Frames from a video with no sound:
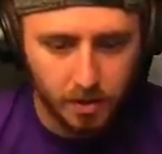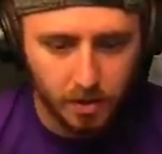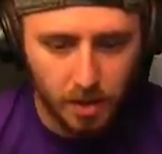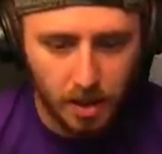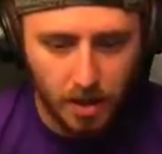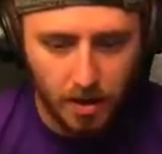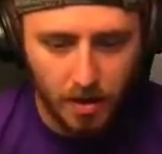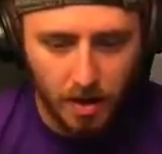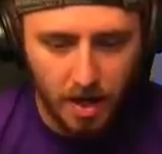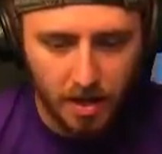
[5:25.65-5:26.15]

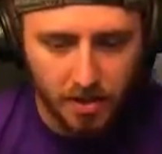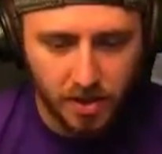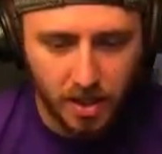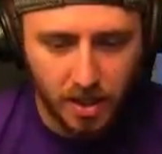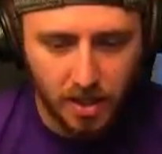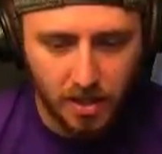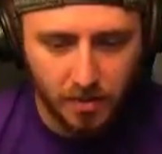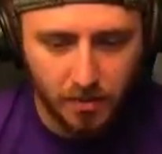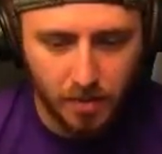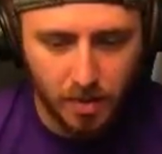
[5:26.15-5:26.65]
Actually, I
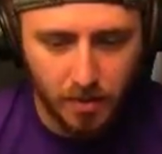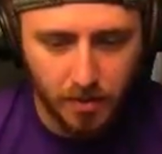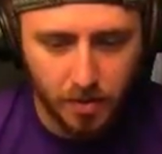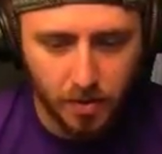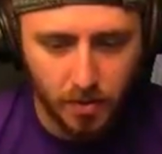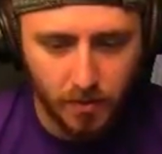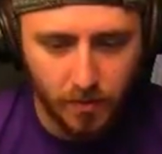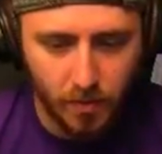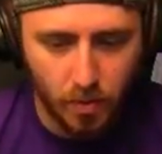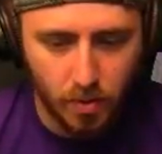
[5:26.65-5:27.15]
can probably do
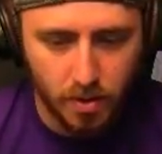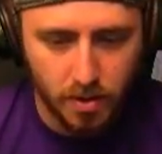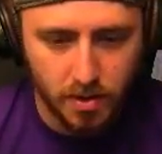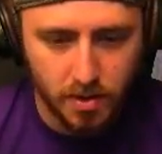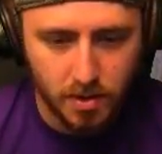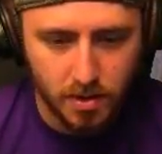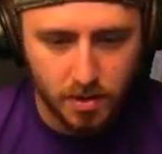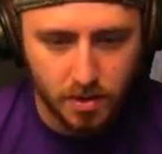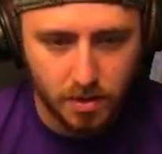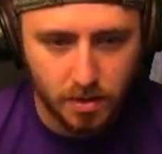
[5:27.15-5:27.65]
it for
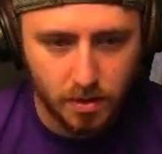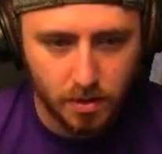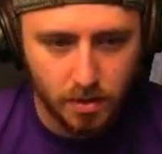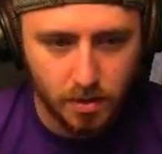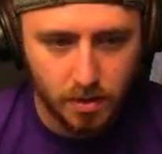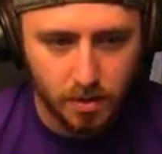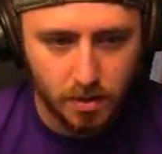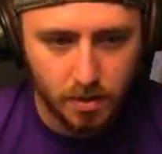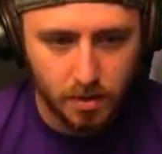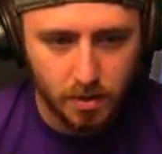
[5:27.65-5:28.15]

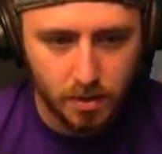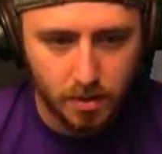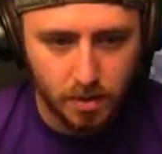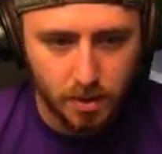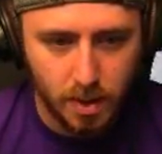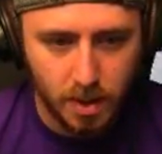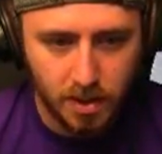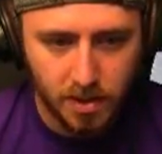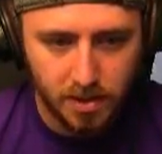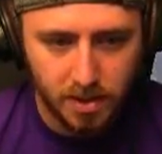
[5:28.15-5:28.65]

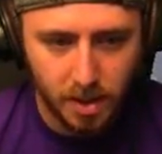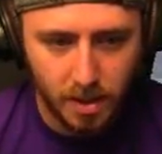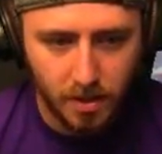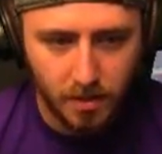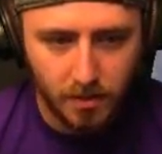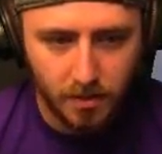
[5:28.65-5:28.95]
us. I just got.